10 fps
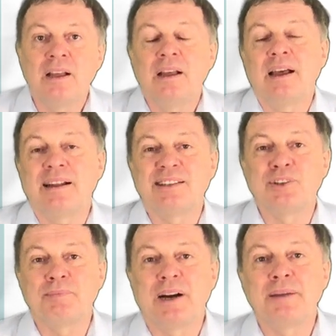And to
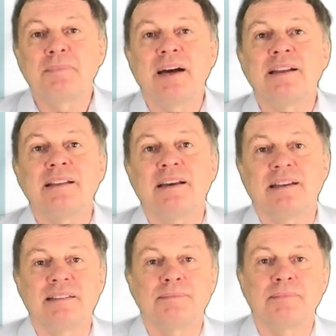my mind, there
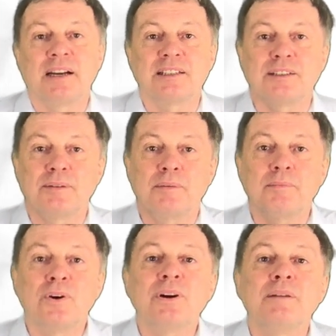is a much
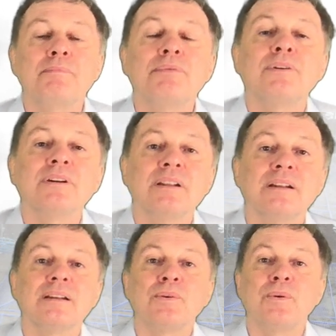more
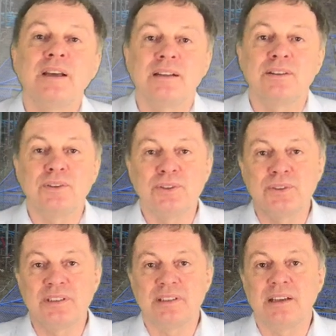important way to
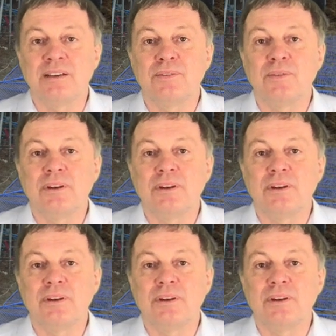use the